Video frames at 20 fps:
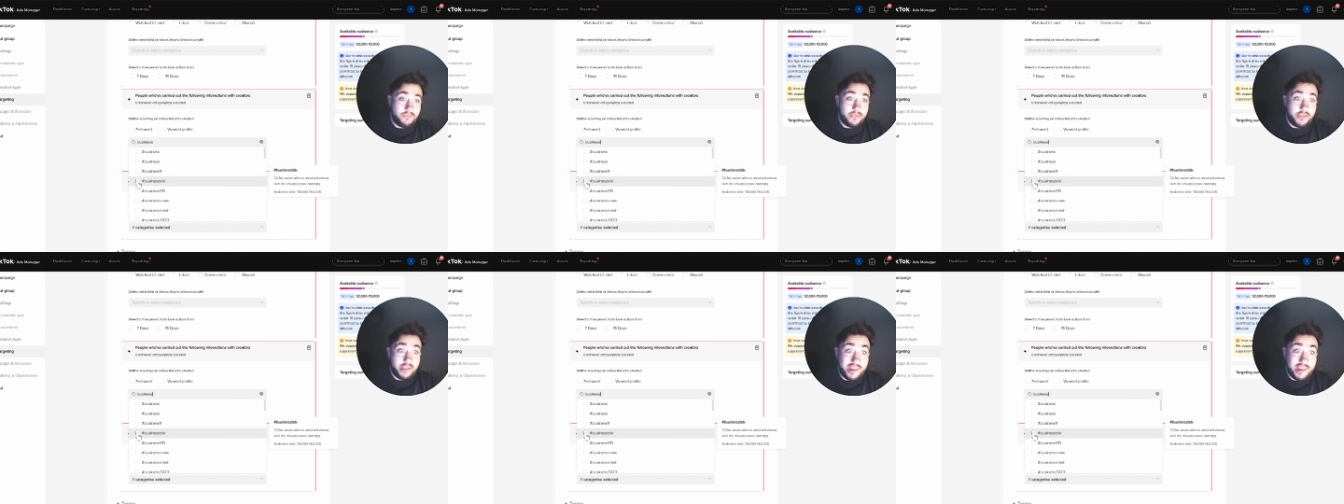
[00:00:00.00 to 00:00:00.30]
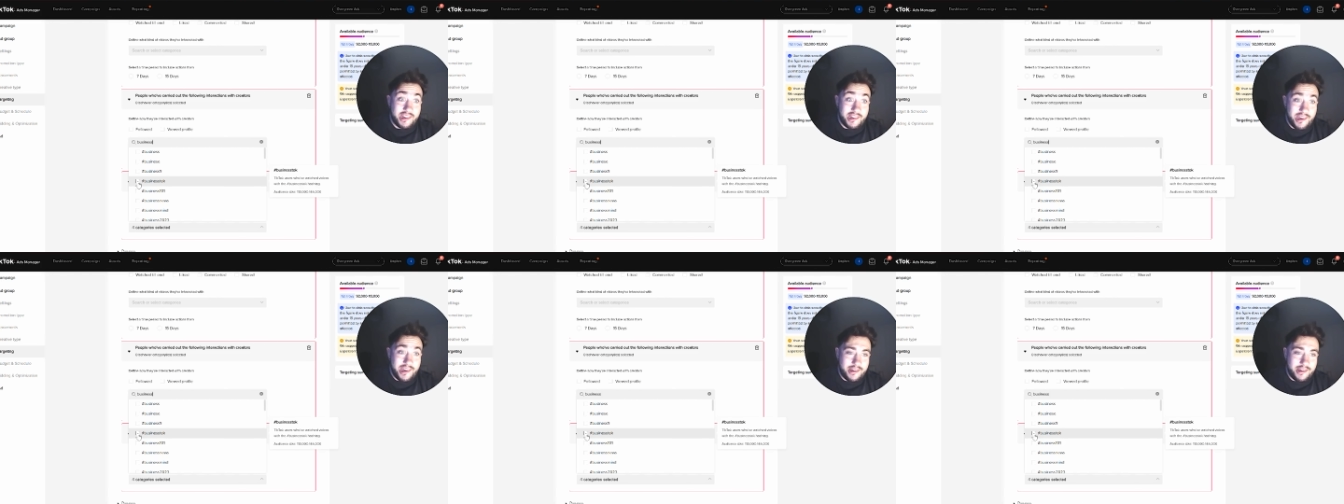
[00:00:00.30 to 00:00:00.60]

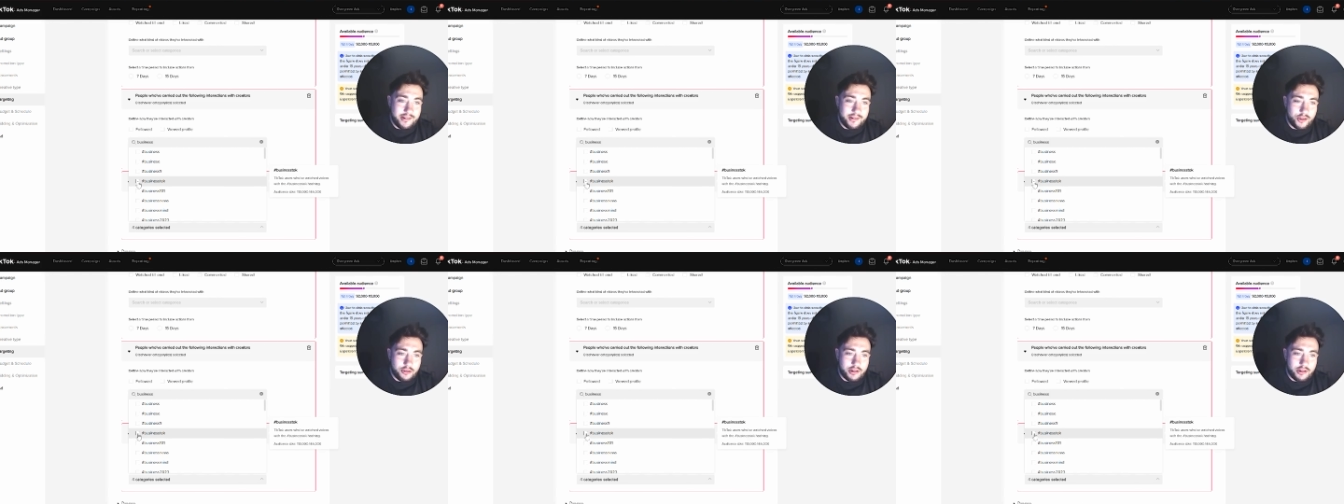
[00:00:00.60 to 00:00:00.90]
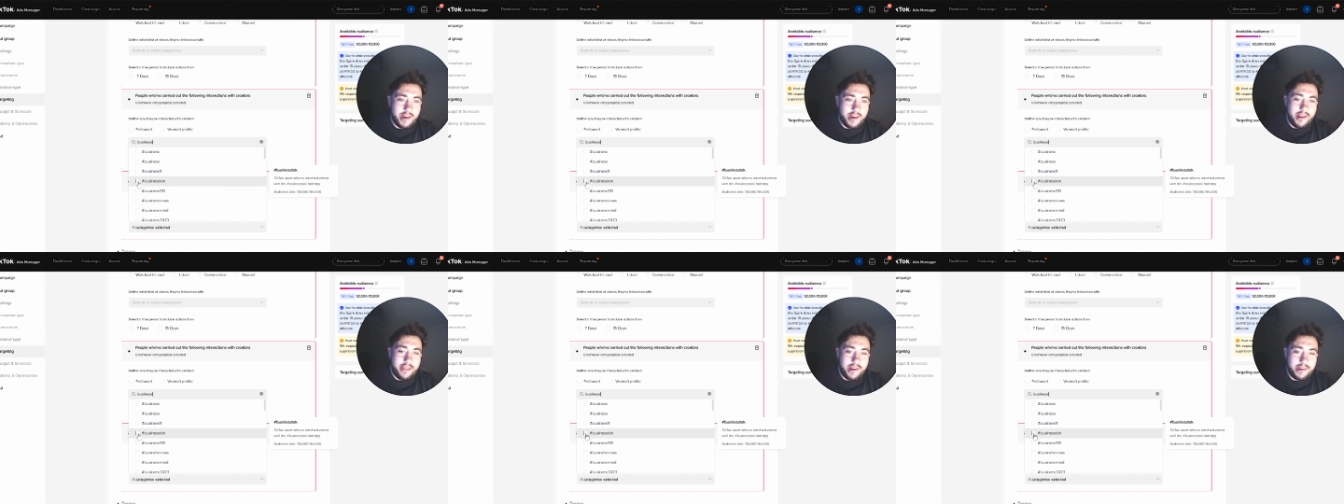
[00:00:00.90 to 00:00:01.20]
the industry
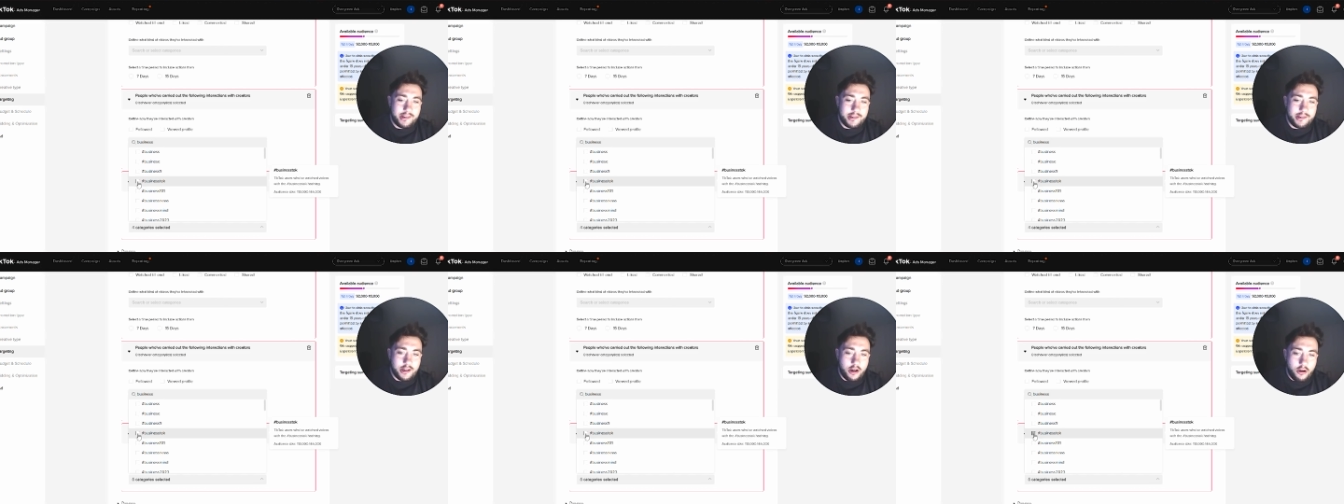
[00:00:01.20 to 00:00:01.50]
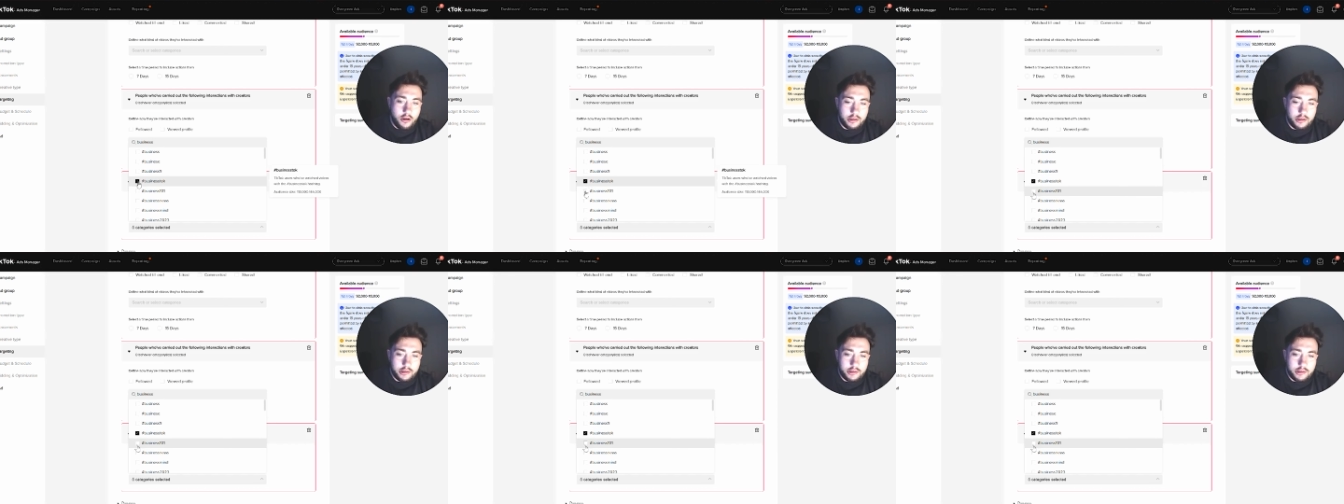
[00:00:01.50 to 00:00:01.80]
and then top,
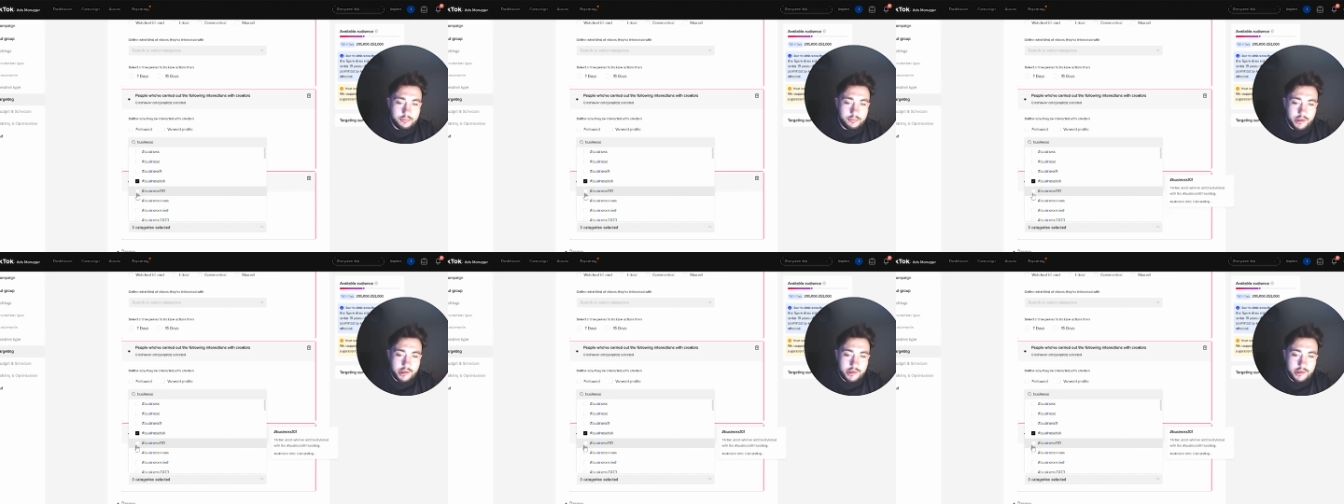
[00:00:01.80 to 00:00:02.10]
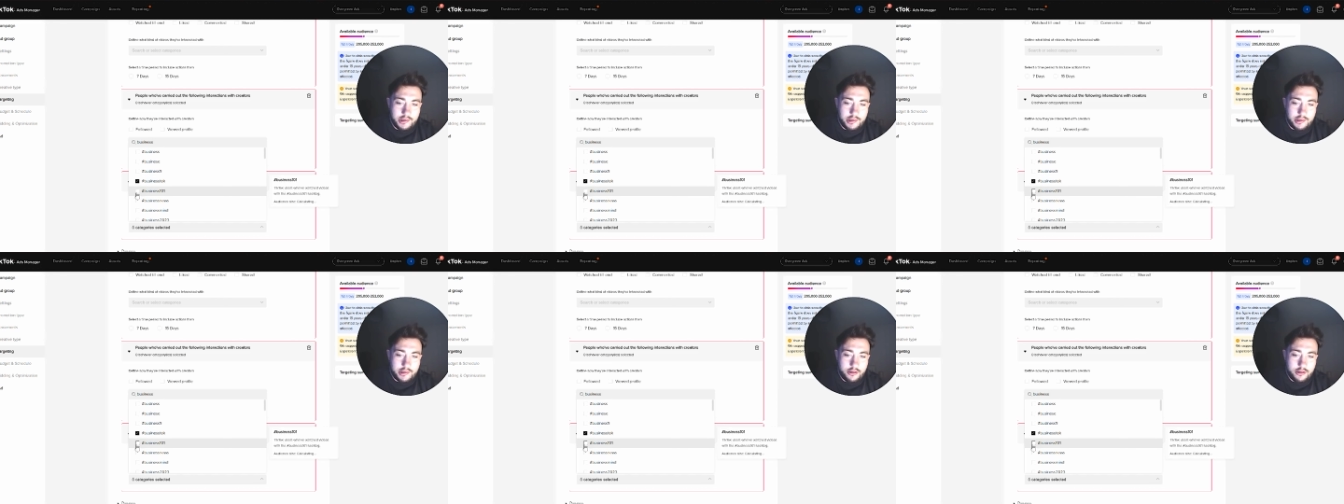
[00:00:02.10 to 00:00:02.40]
business
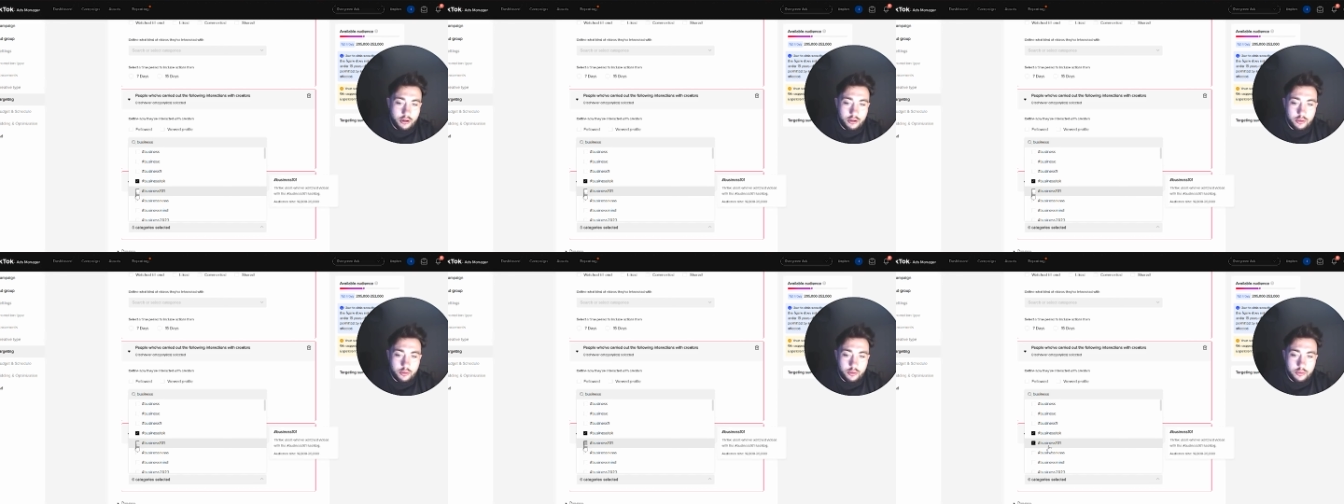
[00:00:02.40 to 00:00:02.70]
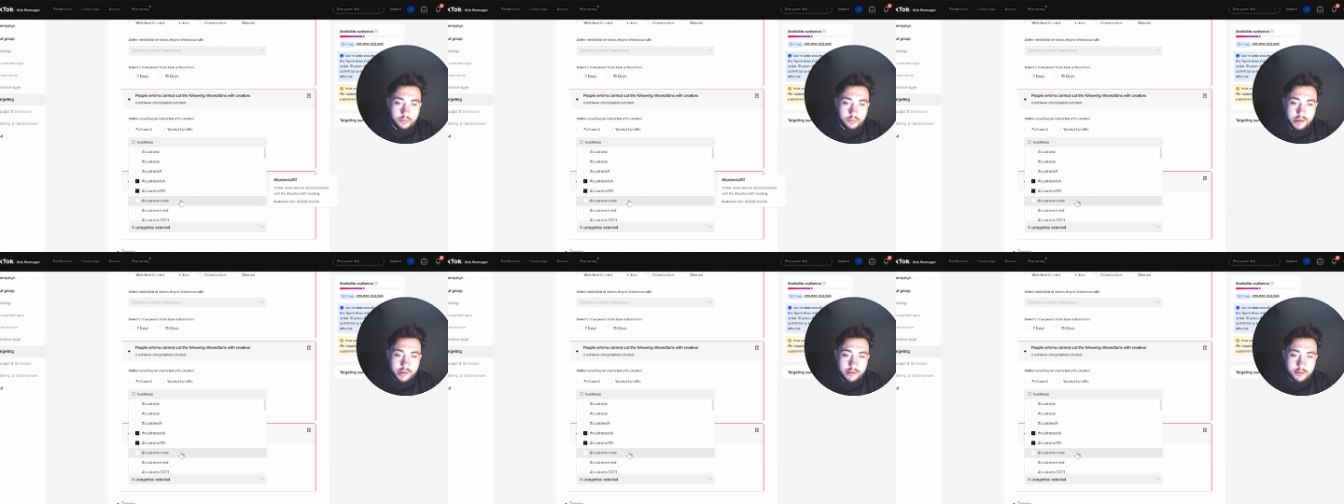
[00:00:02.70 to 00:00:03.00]
top,
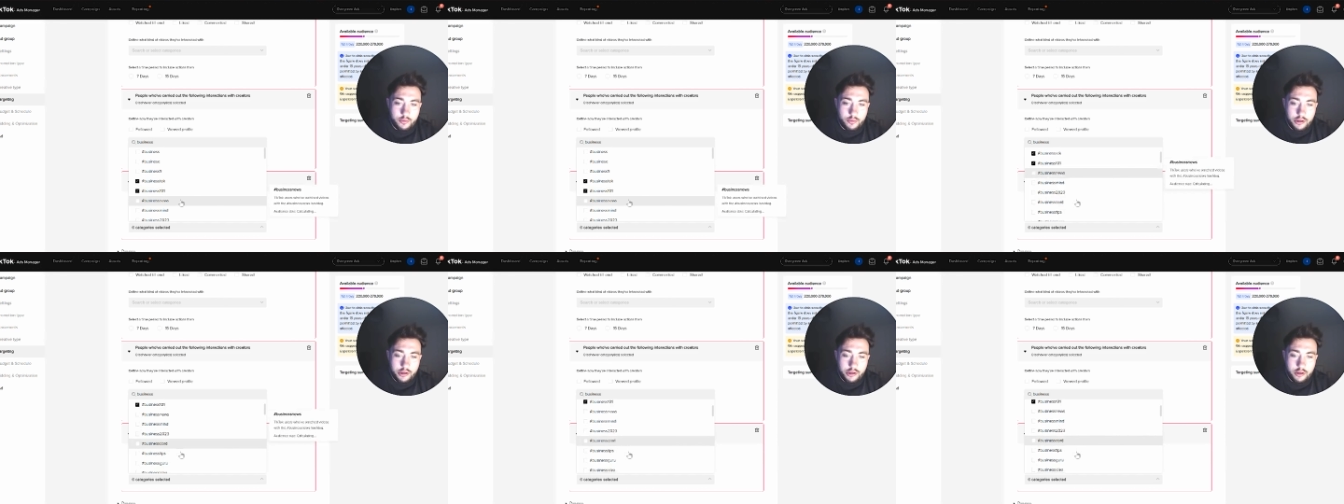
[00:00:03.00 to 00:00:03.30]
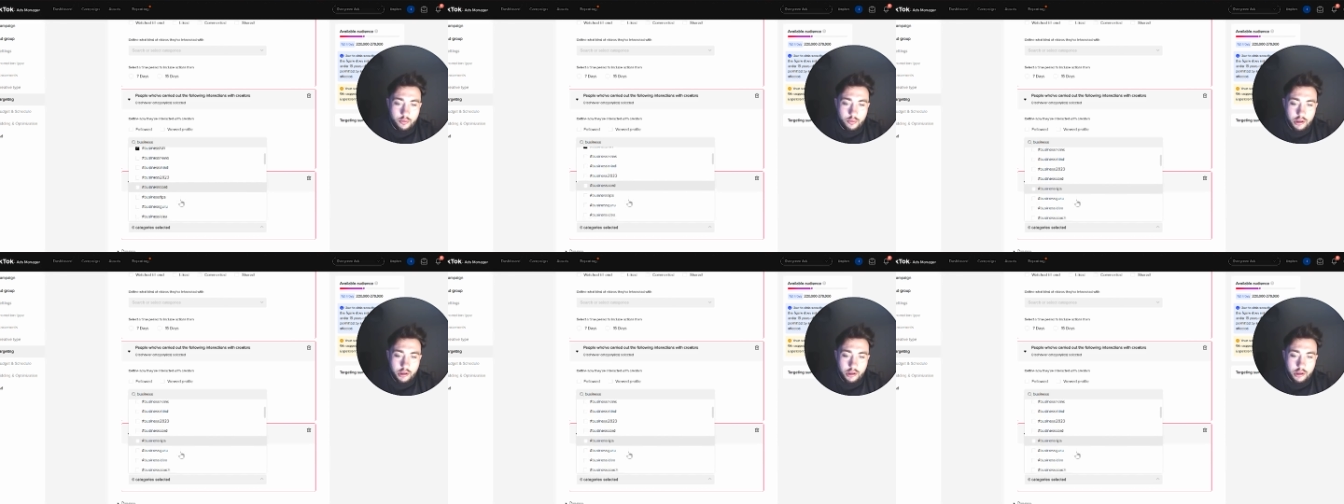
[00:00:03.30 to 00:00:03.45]
business 101.